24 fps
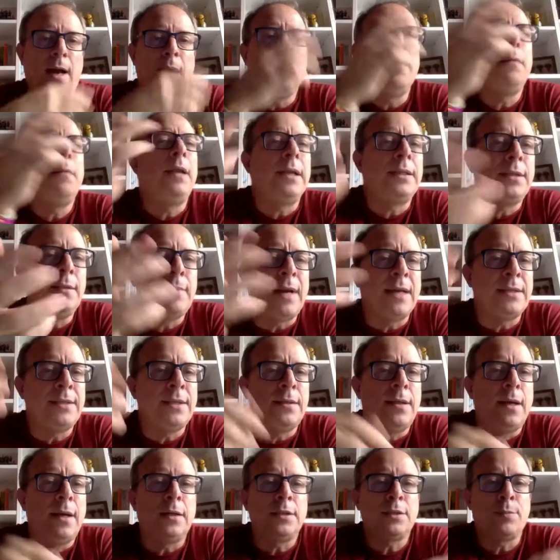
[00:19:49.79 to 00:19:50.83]
let's imagine
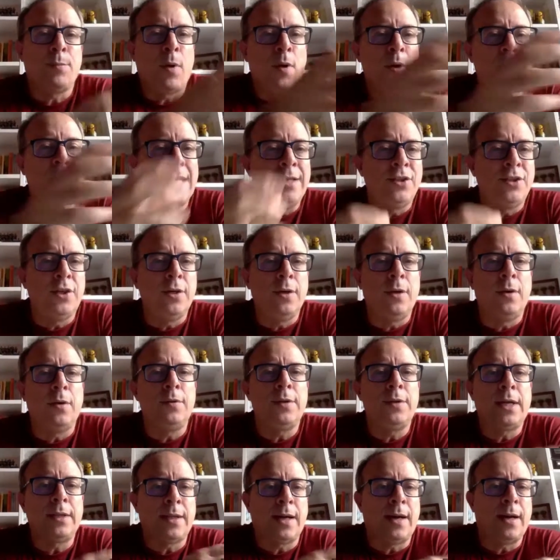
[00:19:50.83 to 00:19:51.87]
a small NGO
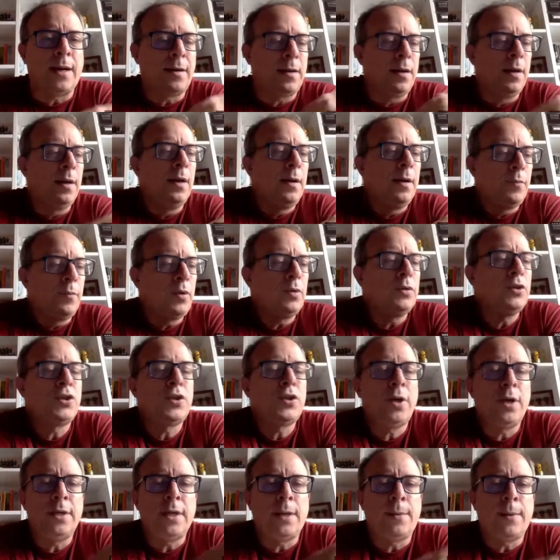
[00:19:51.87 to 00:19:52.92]
that are
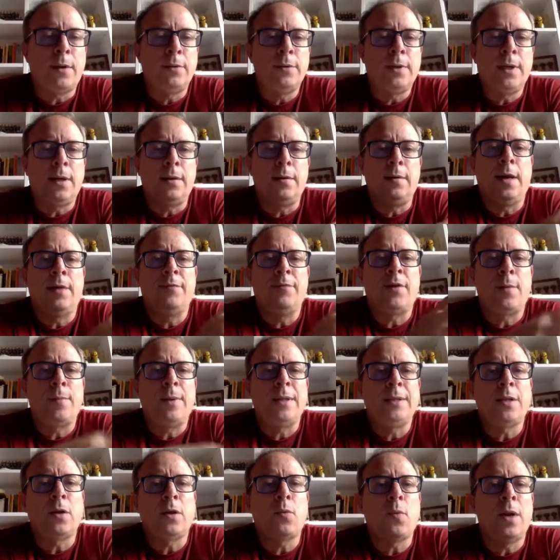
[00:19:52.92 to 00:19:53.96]
concerned about the
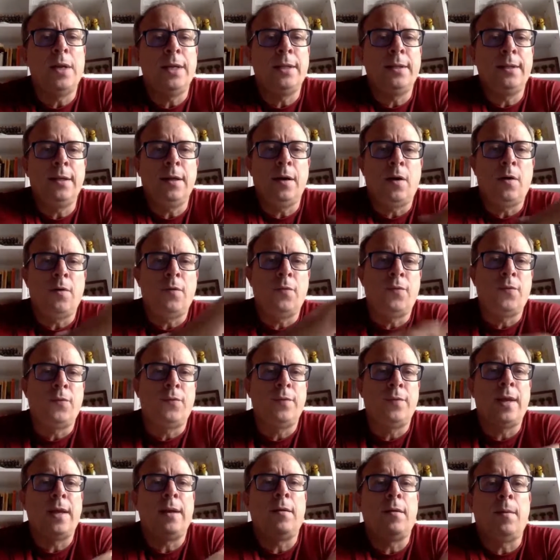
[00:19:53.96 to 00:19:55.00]
environmental quality of
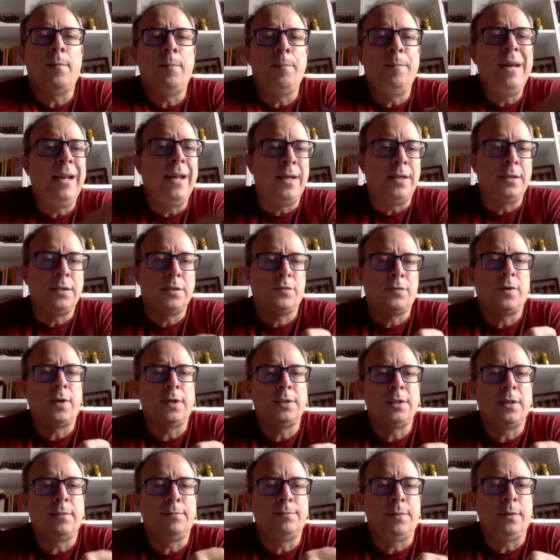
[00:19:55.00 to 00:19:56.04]
their village, for
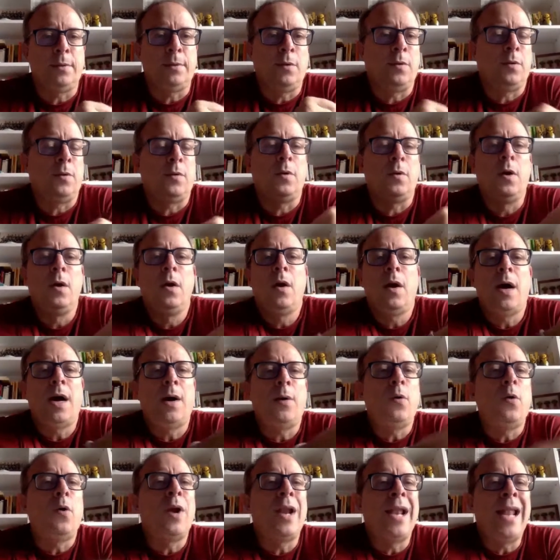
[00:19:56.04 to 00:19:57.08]
example,
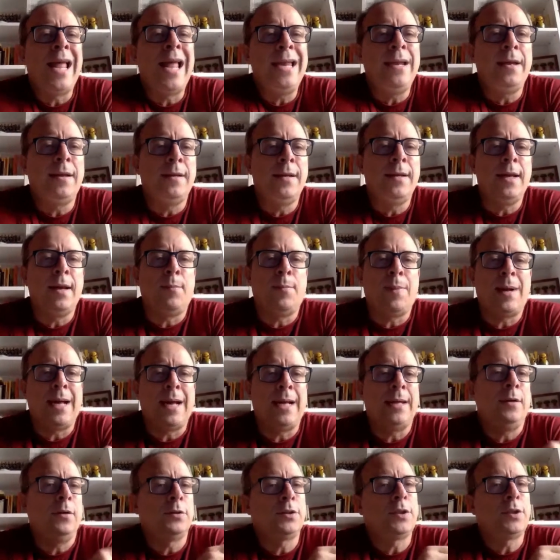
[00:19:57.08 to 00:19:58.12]
or a lake
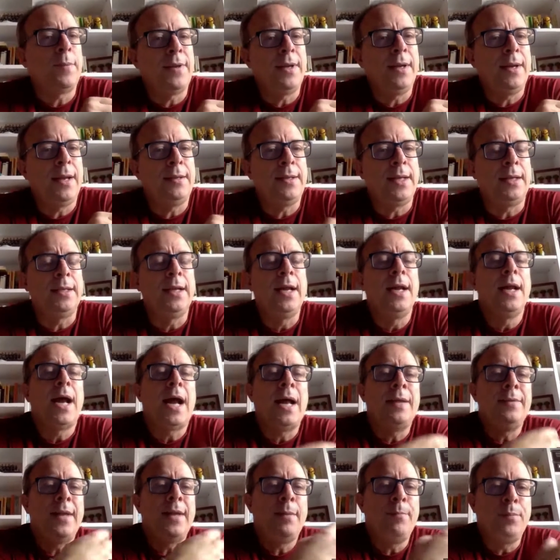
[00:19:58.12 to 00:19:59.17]
nearby or something like that.
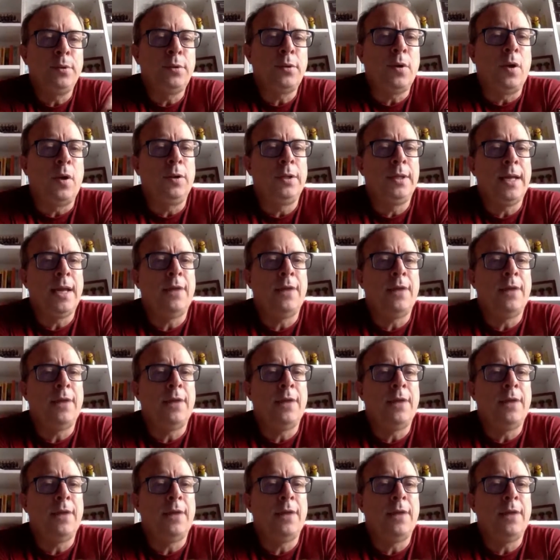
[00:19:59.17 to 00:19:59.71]
And they put all the